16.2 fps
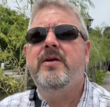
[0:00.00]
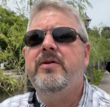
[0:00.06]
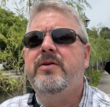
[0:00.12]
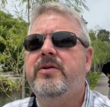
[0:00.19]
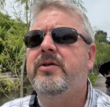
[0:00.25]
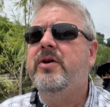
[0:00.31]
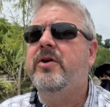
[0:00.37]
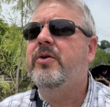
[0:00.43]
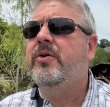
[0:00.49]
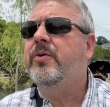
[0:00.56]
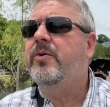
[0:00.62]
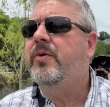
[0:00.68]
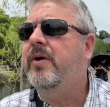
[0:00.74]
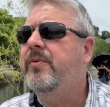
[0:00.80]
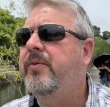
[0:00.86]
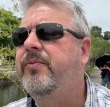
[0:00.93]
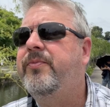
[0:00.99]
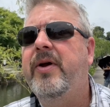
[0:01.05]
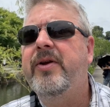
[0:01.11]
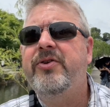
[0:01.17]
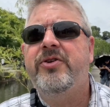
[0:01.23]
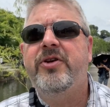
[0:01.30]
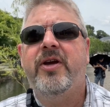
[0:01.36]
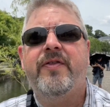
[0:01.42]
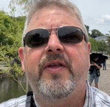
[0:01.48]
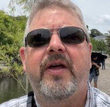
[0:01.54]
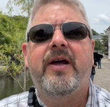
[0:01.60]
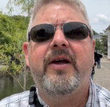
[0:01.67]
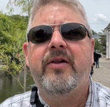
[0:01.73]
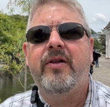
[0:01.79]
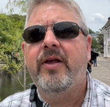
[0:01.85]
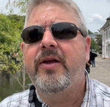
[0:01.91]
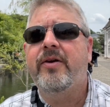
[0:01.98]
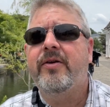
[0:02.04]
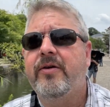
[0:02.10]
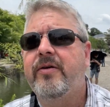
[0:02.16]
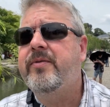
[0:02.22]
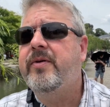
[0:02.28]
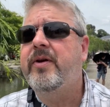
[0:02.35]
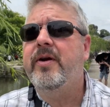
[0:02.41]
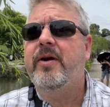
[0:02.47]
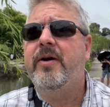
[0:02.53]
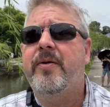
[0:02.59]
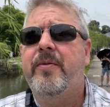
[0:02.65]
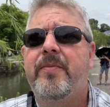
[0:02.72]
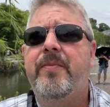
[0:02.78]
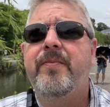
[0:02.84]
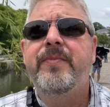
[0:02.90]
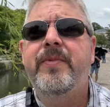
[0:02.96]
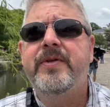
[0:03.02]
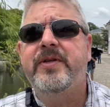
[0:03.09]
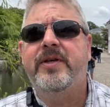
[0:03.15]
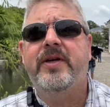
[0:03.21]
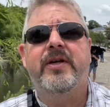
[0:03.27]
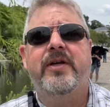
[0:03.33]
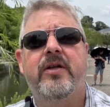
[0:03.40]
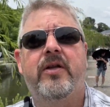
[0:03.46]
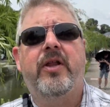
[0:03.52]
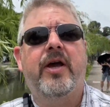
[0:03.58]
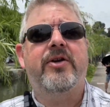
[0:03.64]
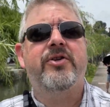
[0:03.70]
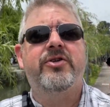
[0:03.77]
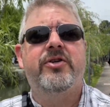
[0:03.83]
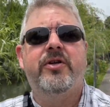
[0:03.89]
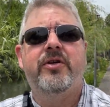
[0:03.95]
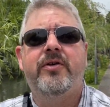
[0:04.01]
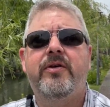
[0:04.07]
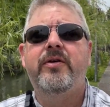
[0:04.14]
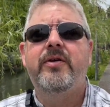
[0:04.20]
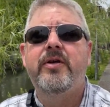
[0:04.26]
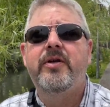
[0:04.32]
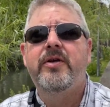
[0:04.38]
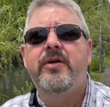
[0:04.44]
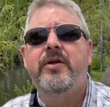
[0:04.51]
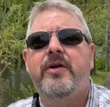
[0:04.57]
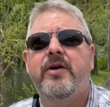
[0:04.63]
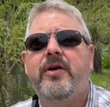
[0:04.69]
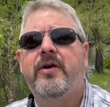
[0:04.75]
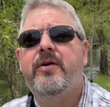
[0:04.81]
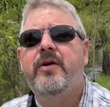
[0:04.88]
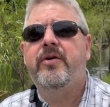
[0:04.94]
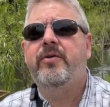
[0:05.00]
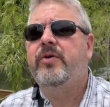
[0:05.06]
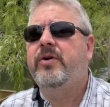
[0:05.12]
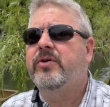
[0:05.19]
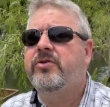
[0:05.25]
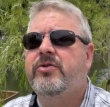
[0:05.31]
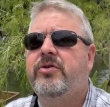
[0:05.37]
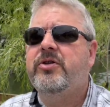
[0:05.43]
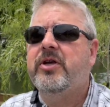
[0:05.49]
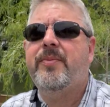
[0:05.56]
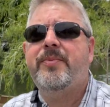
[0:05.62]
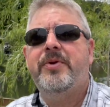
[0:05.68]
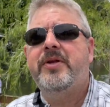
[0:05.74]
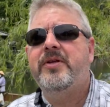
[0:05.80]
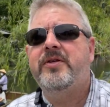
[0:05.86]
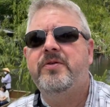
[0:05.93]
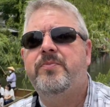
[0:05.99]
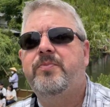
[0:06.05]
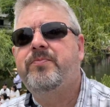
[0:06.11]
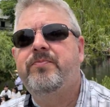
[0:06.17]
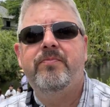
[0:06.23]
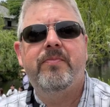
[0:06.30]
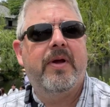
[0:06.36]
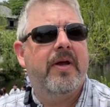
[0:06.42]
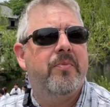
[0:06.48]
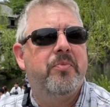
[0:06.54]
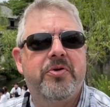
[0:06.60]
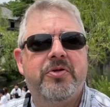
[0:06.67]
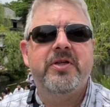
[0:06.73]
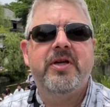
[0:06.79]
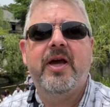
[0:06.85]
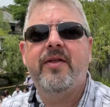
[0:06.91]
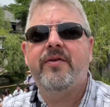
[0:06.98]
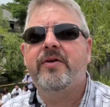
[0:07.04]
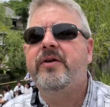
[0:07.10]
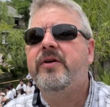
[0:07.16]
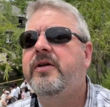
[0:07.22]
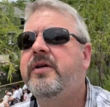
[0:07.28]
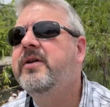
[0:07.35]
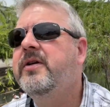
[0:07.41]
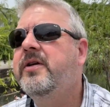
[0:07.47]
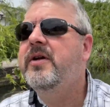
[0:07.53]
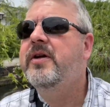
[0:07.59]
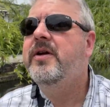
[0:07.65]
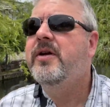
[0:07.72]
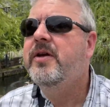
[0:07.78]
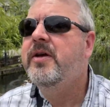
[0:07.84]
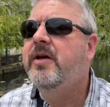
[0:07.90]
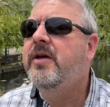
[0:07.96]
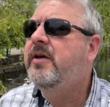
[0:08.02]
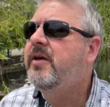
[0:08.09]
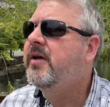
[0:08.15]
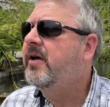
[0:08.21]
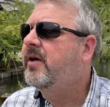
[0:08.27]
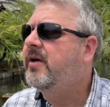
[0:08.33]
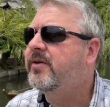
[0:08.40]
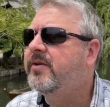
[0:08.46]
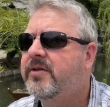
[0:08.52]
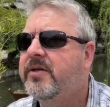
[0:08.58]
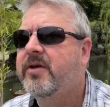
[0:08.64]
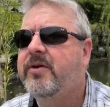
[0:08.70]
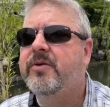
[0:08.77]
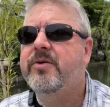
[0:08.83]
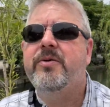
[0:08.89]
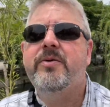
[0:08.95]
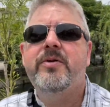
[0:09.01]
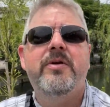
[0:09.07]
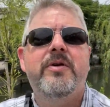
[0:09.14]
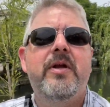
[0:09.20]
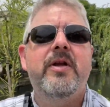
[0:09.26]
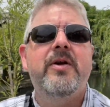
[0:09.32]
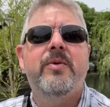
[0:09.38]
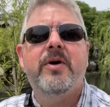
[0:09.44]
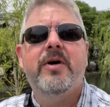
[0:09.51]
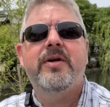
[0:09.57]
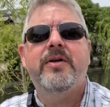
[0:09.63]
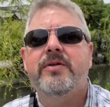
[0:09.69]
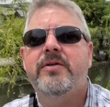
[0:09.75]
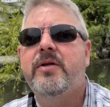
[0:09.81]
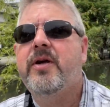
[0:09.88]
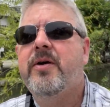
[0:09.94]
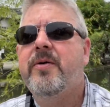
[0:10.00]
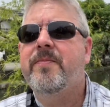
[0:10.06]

So I might check that out later. It's like a collection, rich Japanese put together. So anyway, it's